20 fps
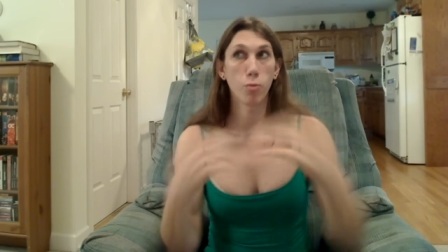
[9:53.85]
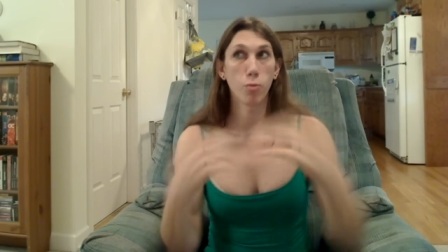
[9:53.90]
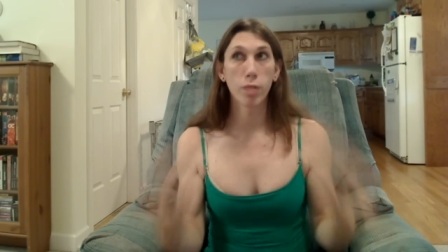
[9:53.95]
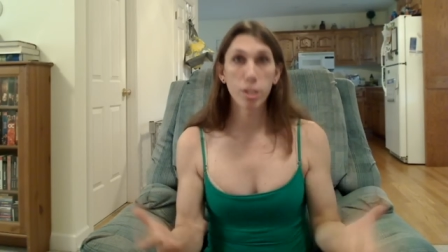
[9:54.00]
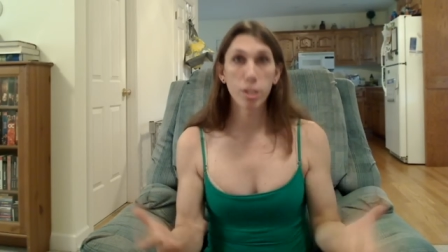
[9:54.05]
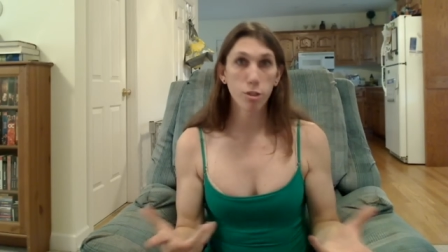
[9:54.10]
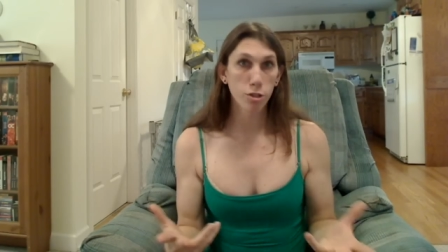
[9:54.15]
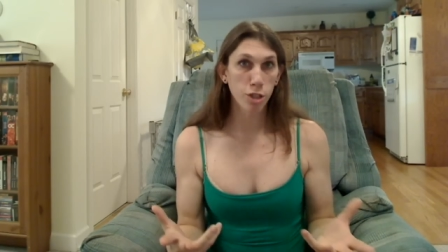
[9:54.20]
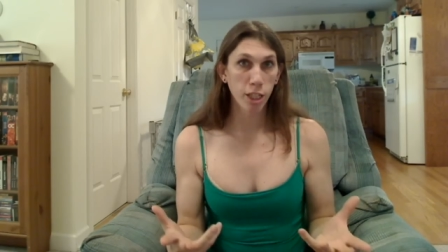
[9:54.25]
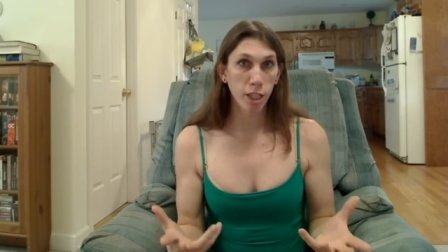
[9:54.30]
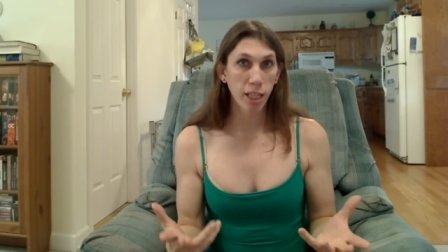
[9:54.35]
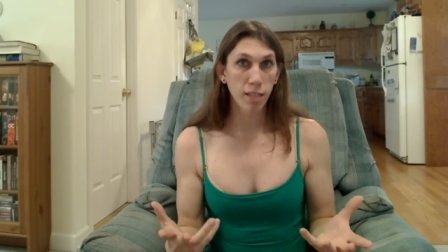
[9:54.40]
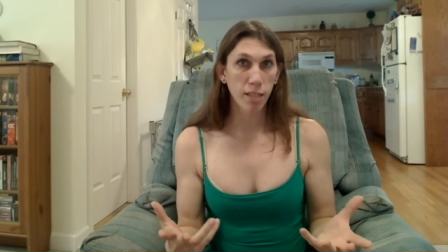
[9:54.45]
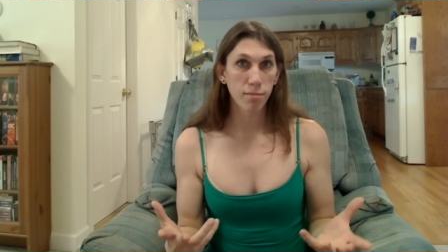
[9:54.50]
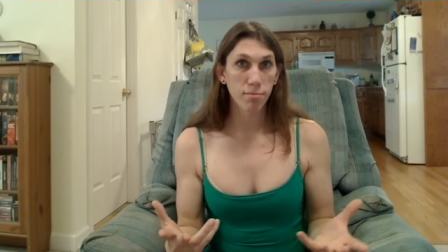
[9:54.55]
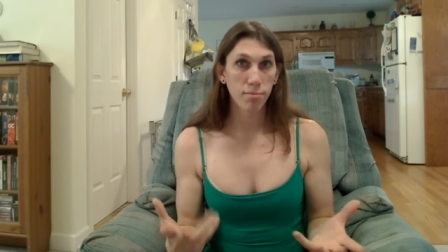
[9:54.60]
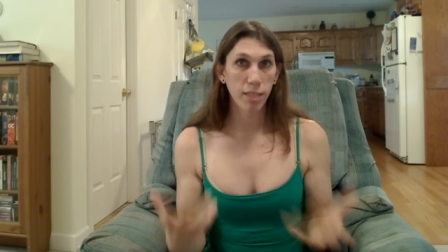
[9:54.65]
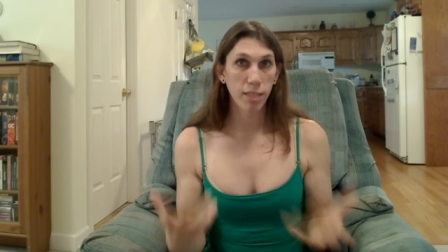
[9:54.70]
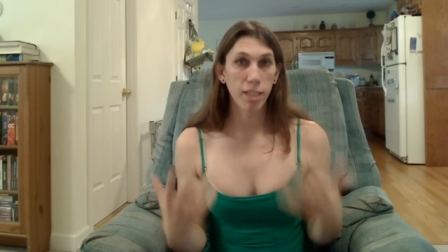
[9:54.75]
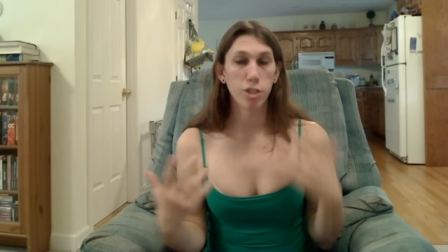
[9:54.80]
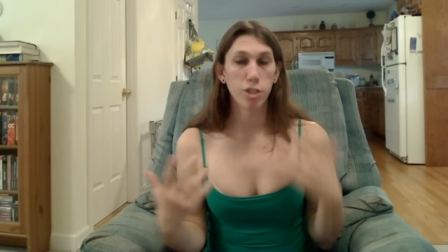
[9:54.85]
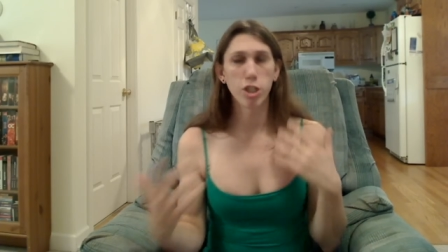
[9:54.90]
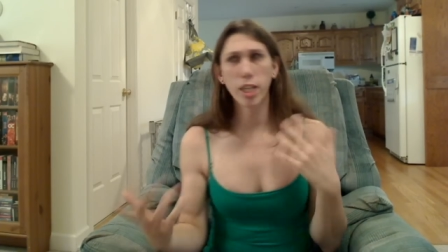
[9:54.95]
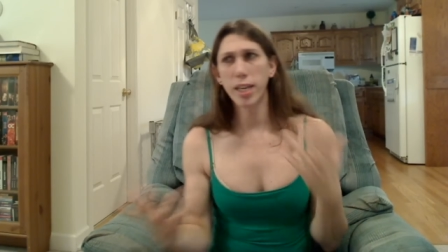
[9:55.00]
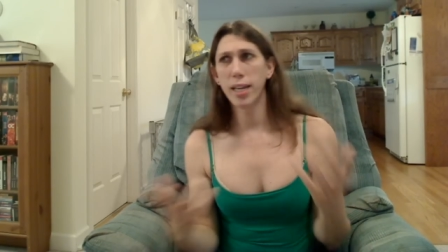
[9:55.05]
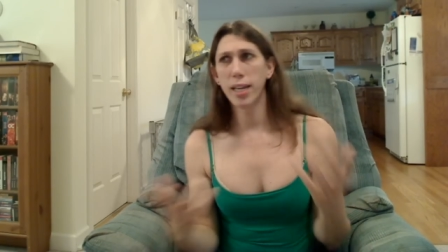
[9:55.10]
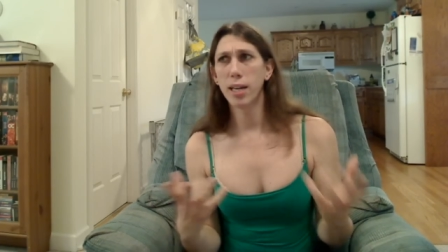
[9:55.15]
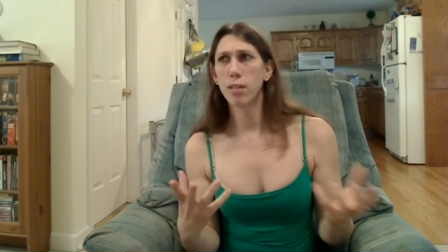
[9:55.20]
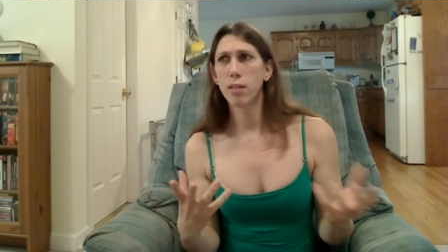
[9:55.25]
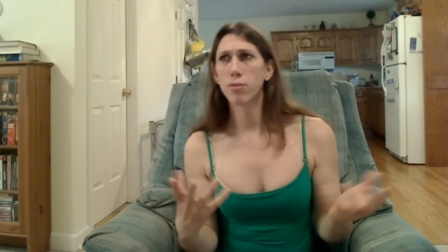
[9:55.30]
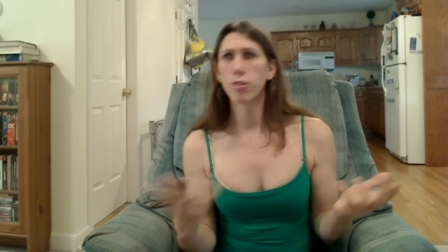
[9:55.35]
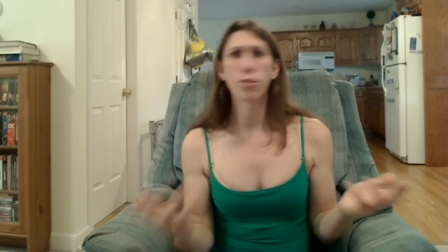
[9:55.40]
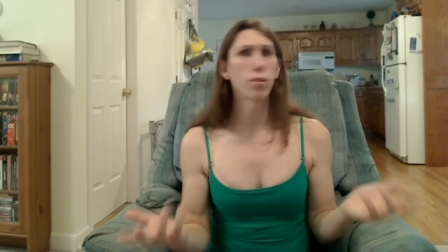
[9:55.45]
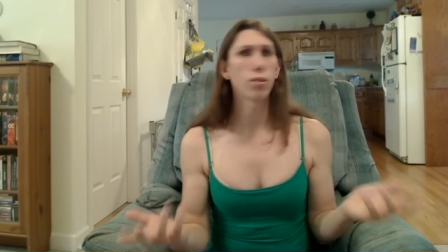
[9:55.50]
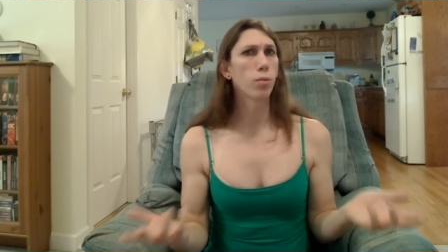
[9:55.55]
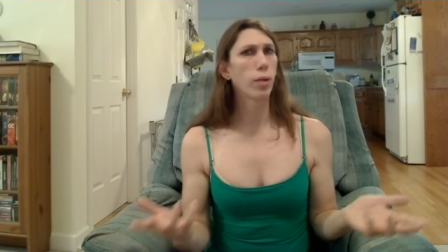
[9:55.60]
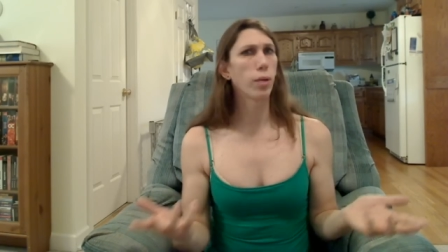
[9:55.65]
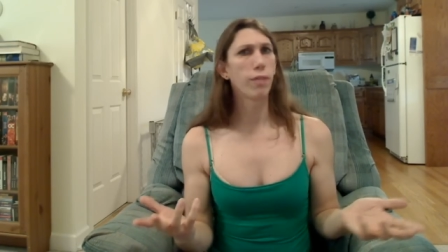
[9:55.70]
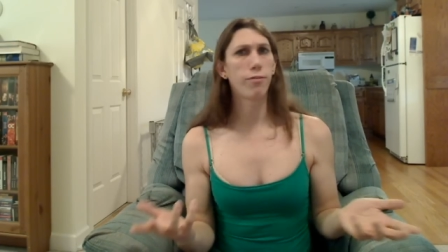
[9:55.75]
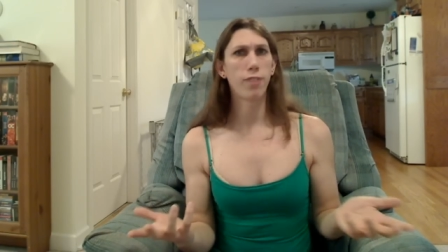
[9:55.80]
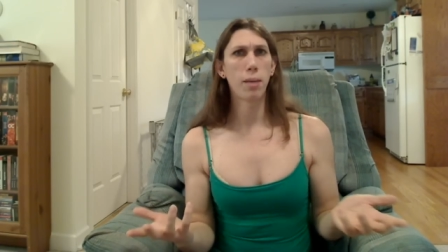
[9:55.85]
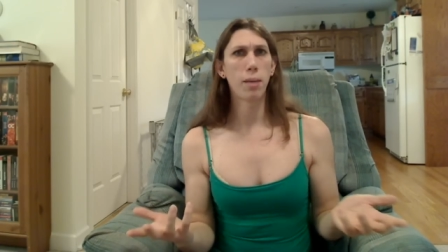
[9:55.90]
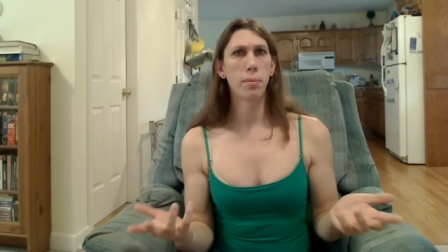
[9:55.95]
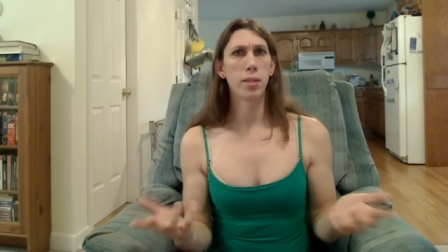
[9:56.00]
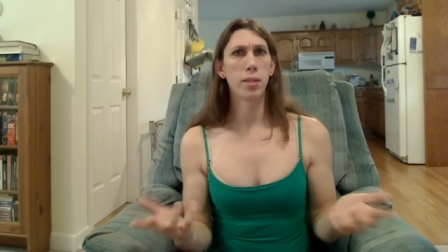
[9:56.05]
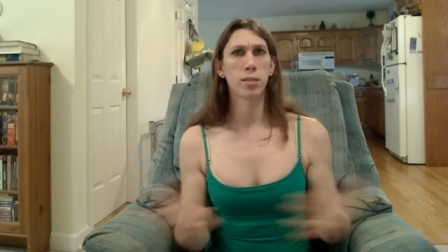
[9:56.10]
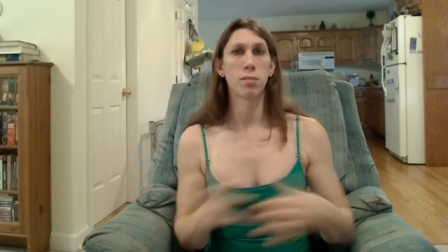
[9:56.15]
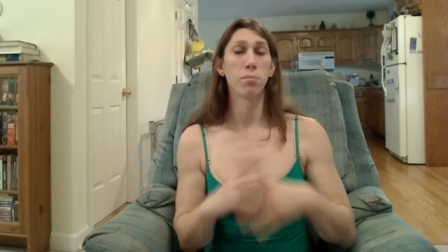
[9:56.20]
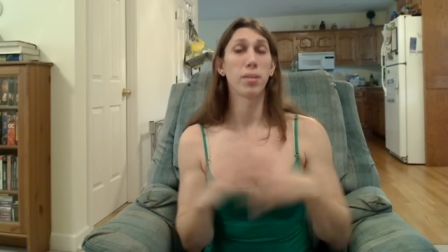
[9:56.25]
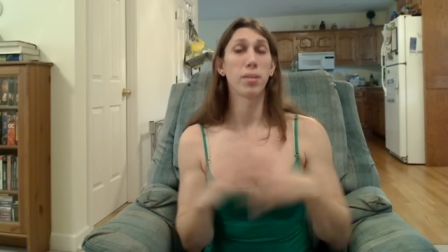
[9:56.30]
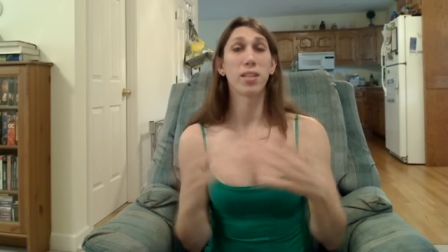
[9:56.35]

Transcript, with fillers: researching it and checking out third wave feminism,